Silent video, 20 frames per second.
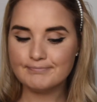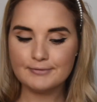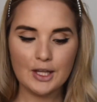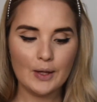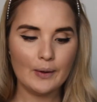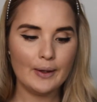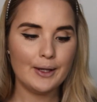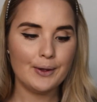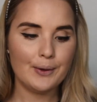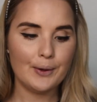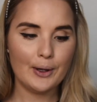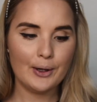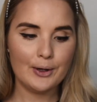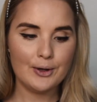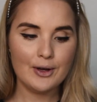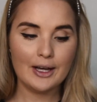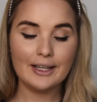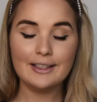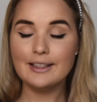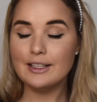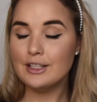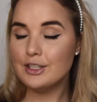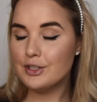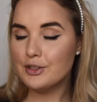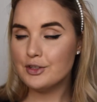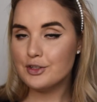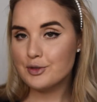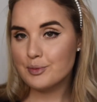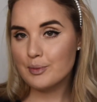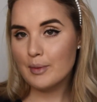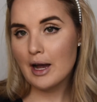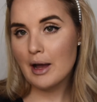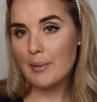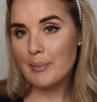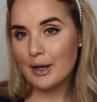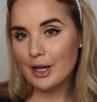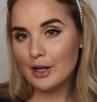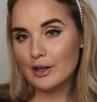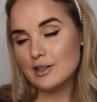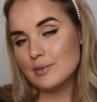So let's go. I did use my
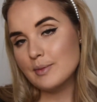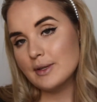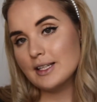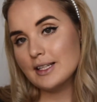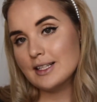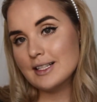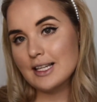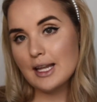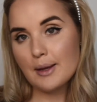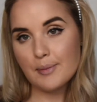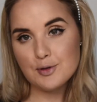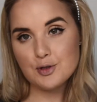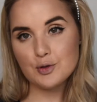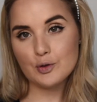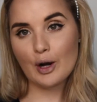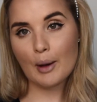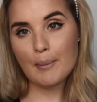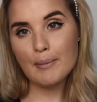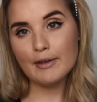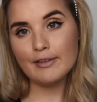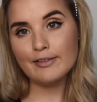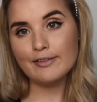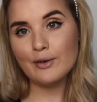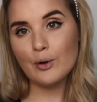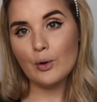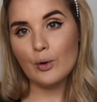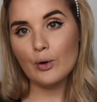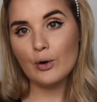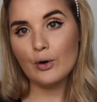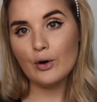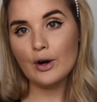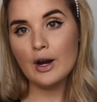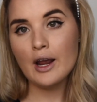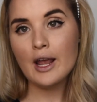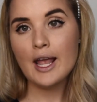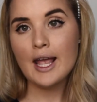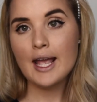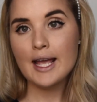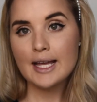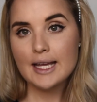Pink Cosmetics lip scrub before
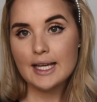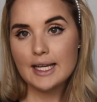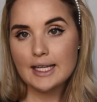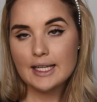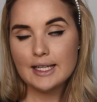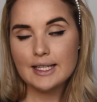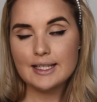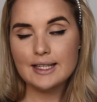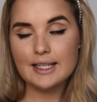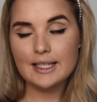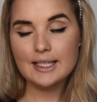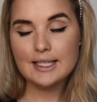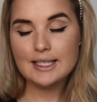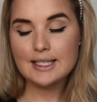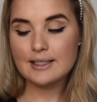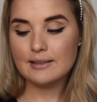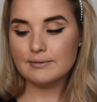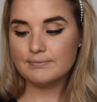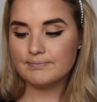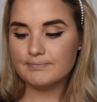this.